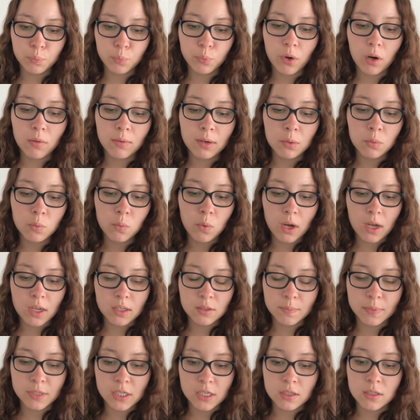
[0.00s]
problem
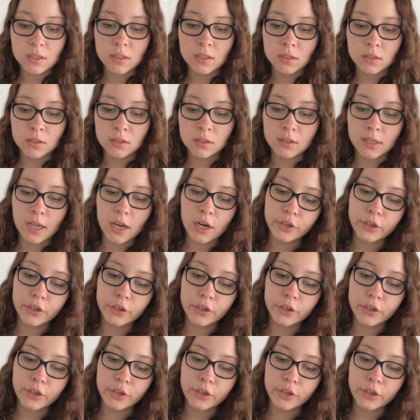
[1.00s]
was because